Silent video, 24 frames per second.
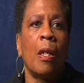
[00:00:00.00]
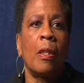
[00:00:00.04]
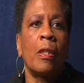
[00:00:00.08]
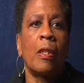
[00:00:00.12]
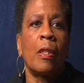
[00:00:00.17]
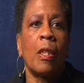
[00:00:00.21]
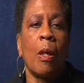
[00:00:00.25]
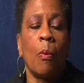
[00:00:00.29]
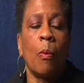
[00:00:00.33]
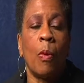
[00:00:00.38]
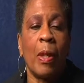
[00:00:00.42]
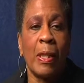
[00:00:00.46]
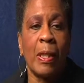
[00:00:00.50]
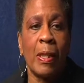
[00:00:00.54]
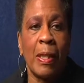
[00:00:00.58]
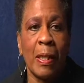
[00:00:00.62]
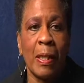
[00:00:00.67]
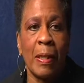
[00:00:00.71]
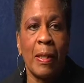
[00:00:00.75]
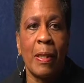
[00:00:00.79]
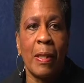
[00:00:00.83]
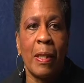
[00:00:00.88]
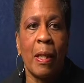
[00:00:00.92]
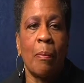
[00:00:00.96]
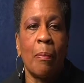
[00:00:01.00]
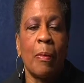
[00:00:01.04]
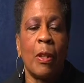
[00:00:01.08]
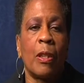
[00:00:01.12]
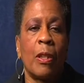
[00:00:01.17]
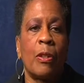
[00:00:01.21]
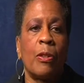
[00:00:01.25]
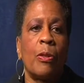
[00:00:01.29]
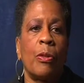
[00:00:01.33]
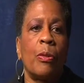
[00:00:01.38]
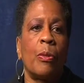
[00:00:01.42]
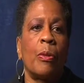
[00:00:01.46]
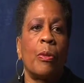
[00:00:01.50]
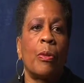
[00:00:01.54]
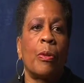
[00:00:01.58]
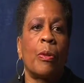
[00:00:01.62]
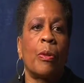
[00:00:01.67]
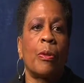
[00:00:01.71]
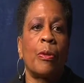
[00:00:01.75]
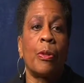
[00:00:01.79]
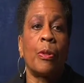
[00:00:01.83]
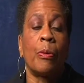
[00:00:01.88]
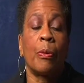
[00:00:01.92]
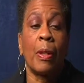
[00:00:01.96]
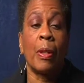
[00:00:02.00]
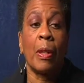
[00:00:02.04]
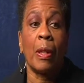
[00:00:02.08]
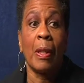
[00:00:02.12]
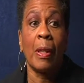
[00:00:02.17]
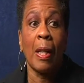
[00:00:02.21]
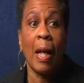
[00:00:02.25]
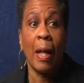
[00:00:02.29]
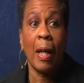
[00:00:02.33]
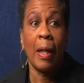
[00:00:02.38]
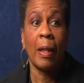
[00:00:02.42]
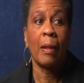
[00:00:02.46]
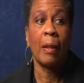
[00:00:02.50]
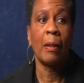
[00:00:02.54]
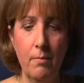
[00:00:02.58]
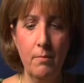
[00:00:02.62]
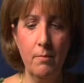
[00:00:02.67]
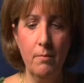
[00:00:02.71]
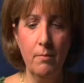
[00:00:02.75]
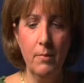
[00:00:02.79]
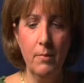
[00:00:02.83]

someone did something to her during the night.